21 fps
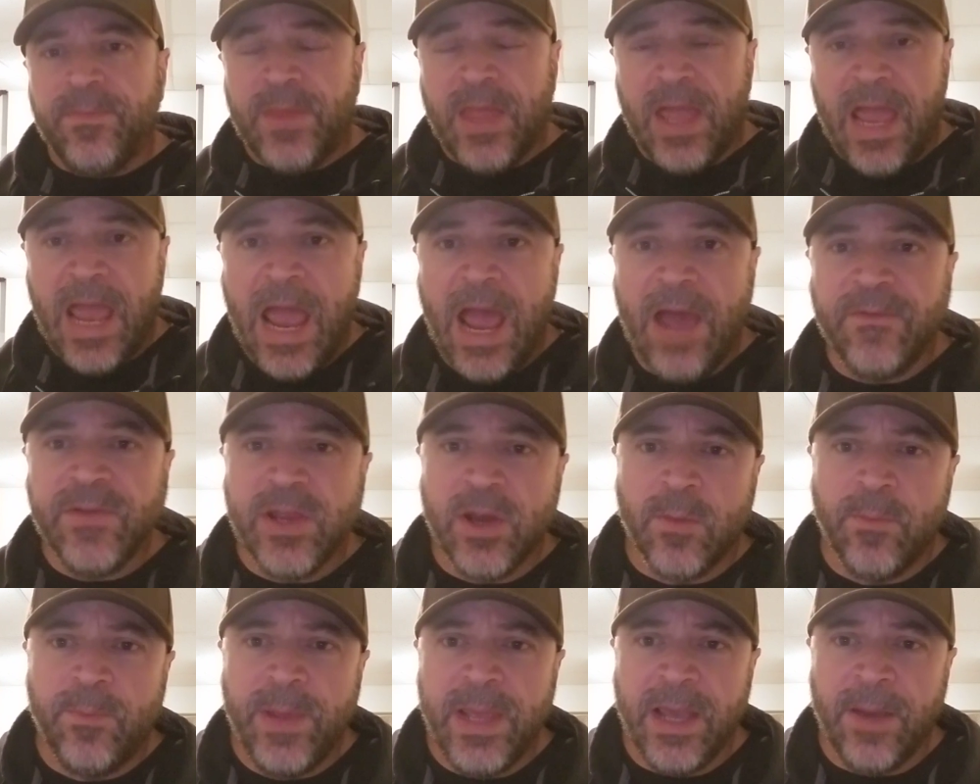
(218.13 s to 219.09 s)
heavier
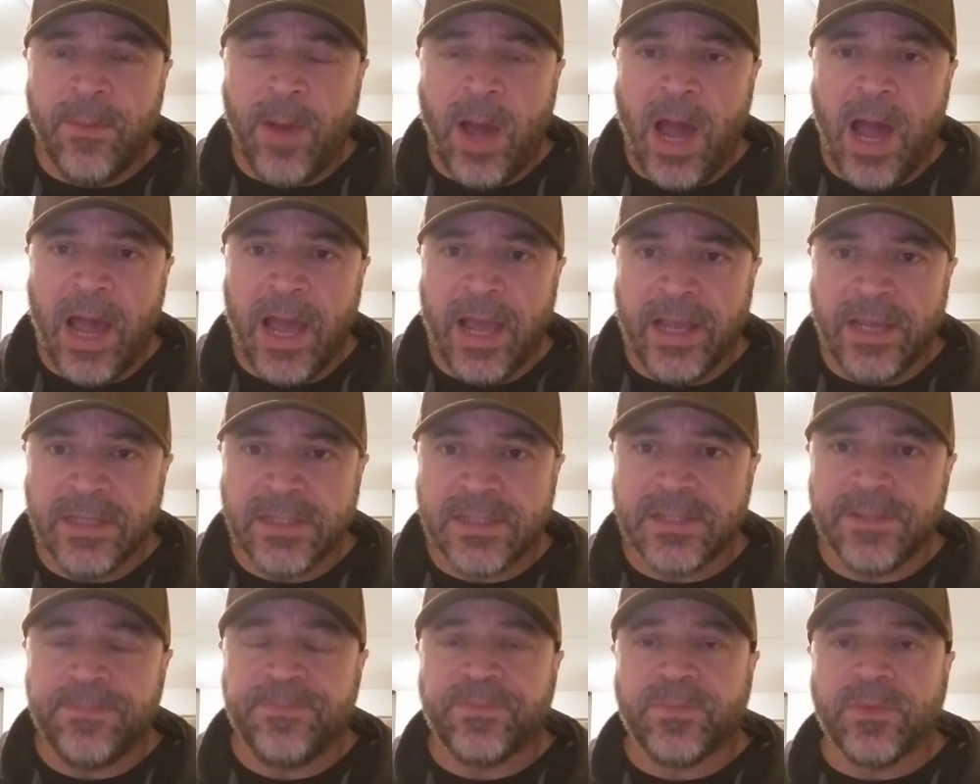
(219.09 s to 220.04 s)

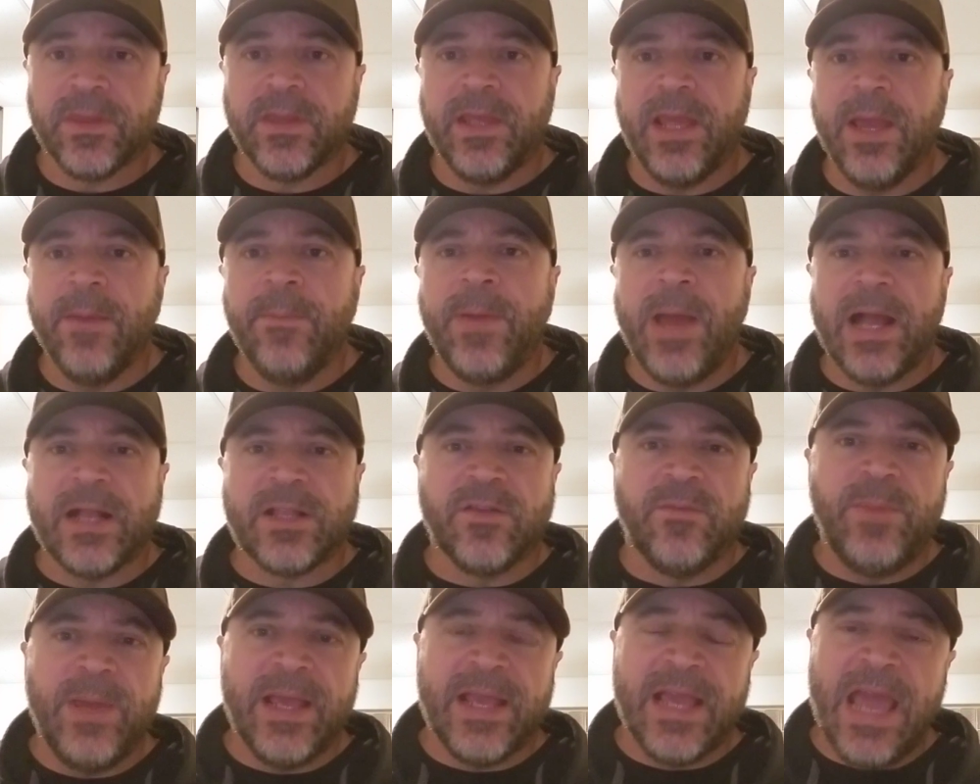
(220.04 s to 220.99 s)
BMIs, the impact
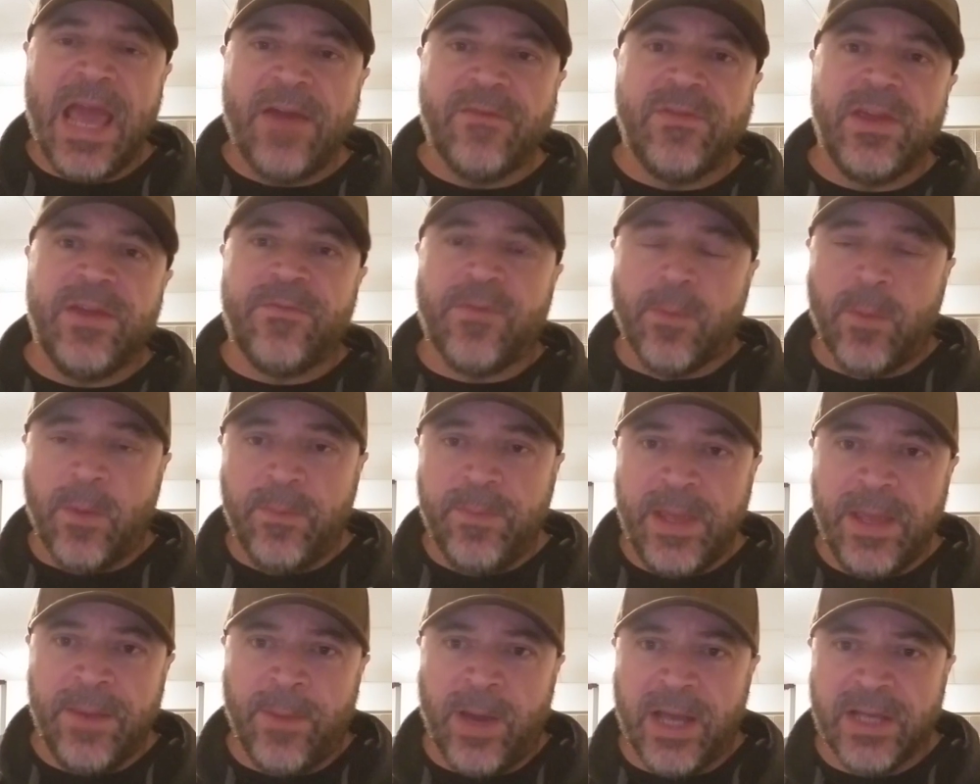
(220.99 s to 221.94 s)
of being heavy from a
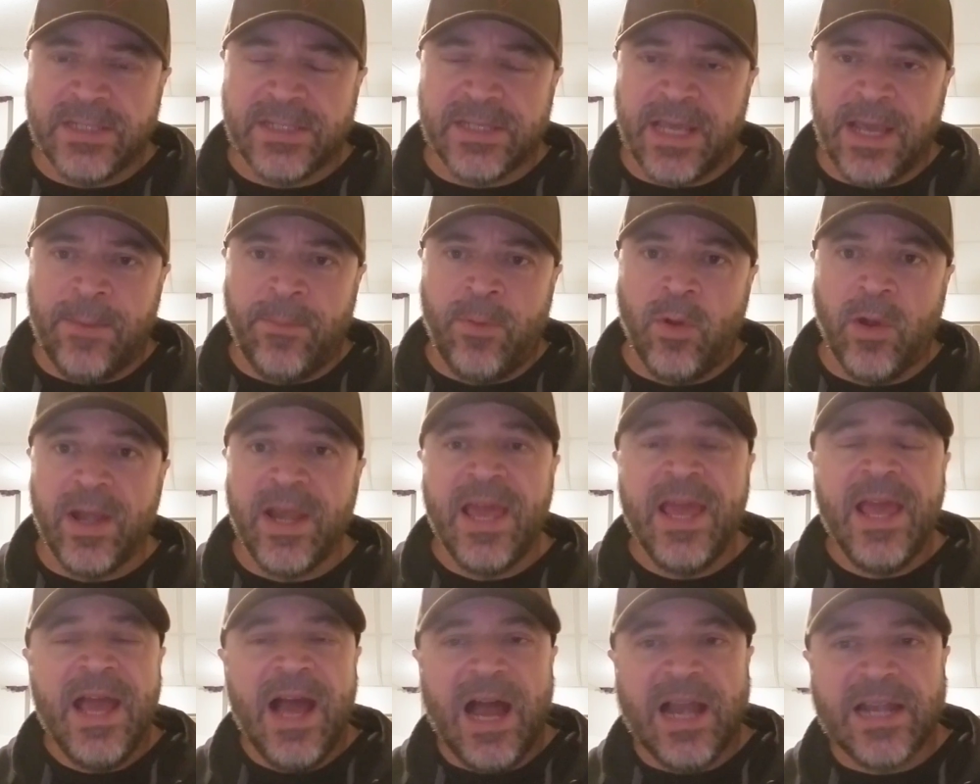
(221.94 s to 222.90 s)
BMI standpoint
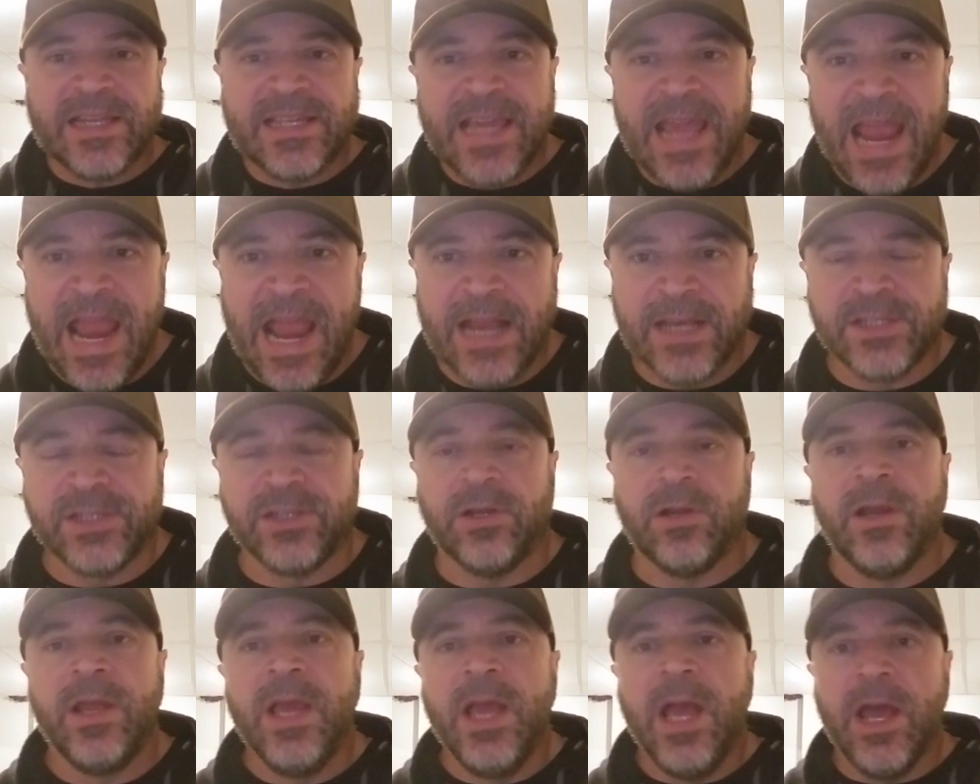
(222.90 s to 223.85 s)
on
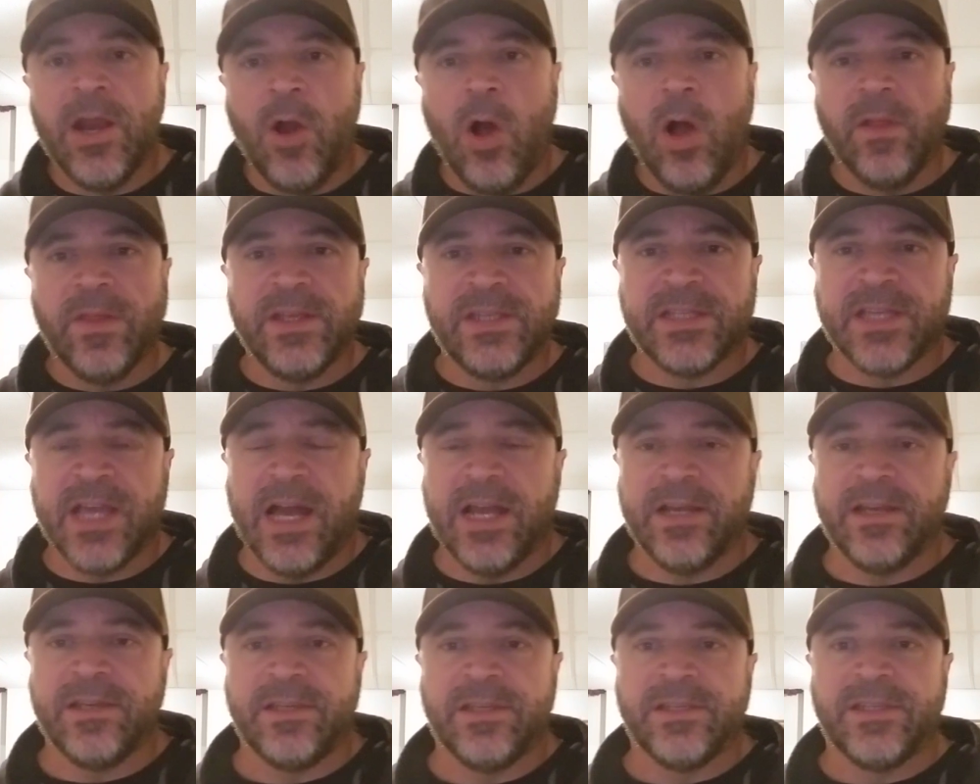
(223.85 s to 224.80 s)
cancer and all these kind
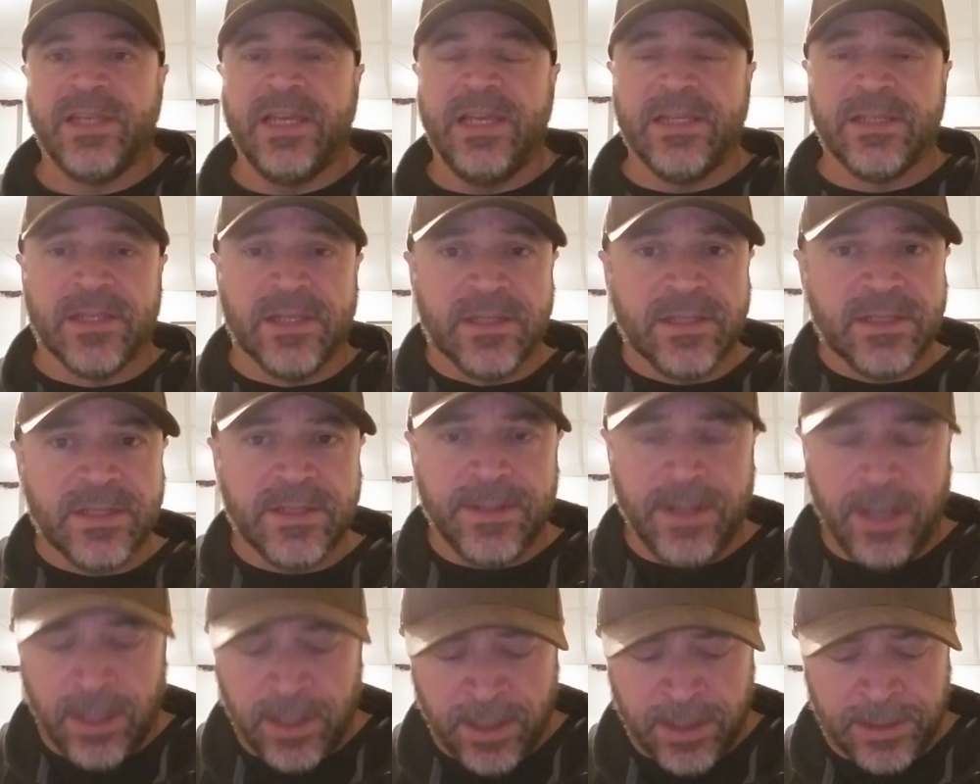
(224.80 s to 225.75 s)
of diseases,
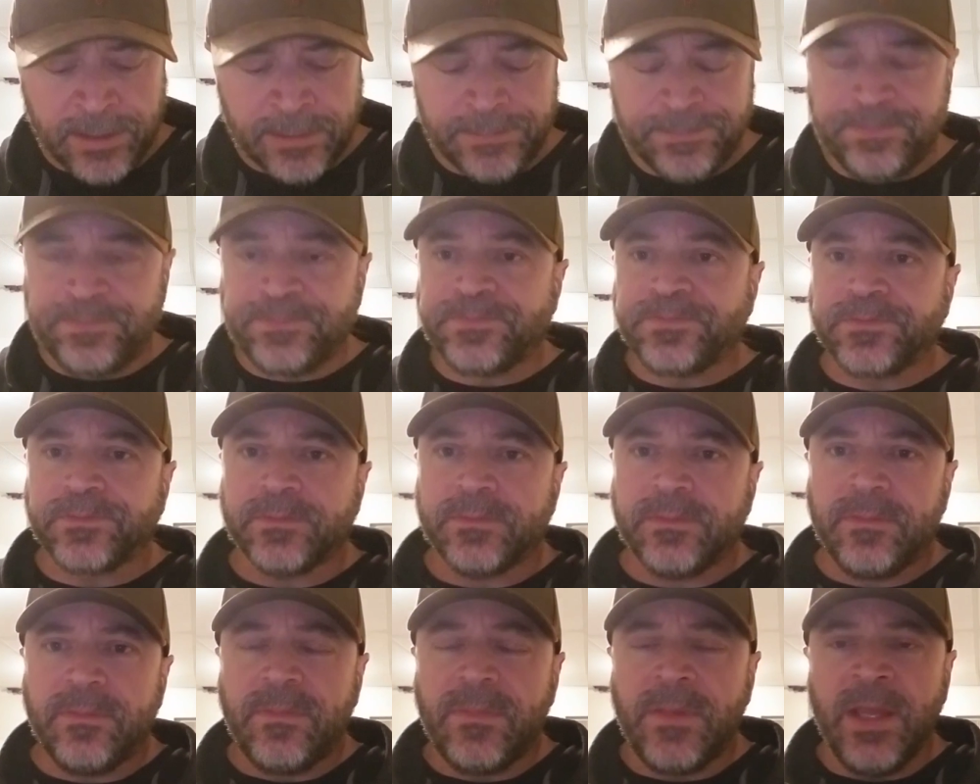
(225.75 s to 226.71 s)
um,
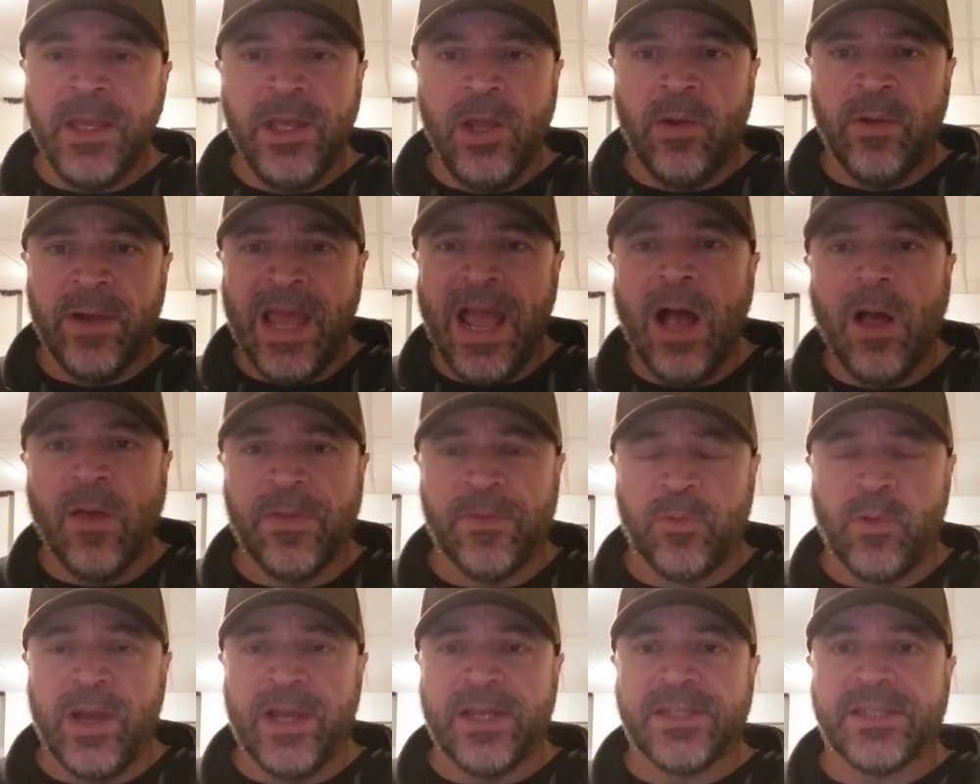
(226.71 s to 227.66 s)
you know, and health
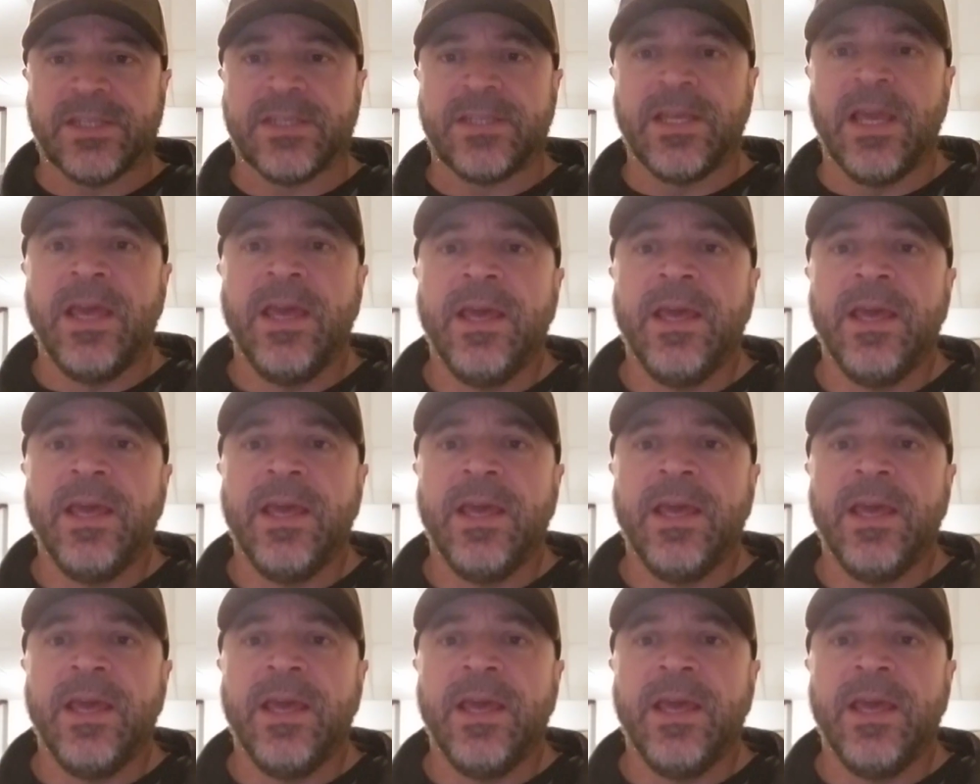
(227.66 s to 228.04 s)
risks.